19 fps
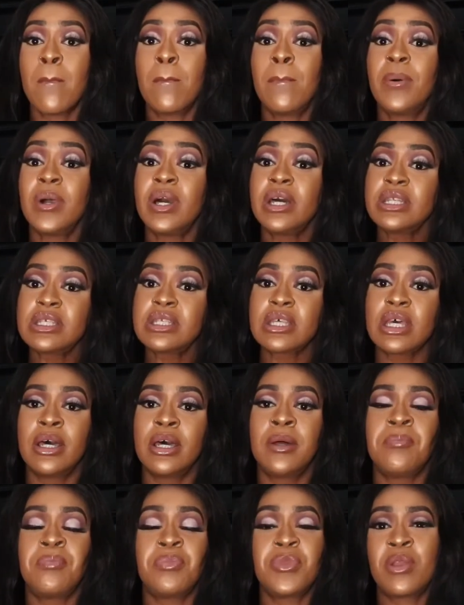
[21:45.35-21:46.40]
But
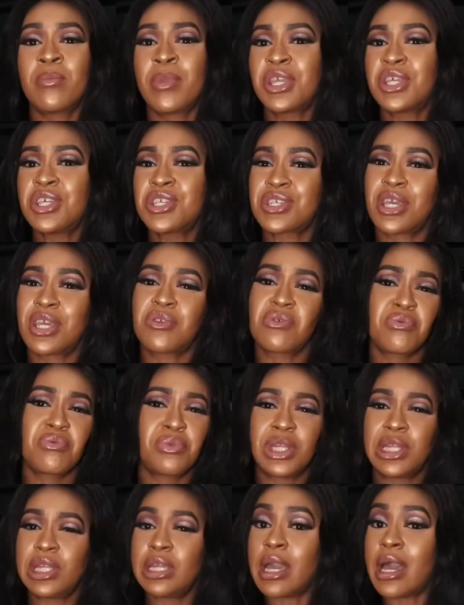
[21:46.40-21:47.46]
in my kitchen, I don't
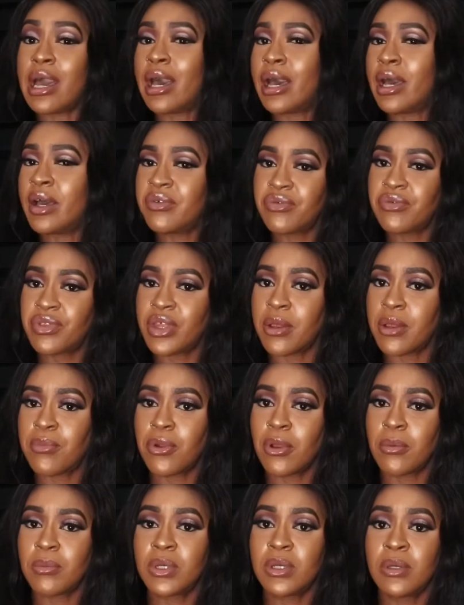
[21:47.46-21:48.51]
really have that
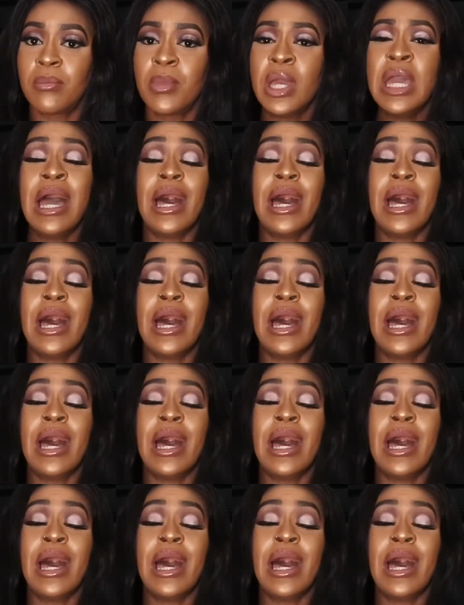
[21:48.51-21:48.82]
problem.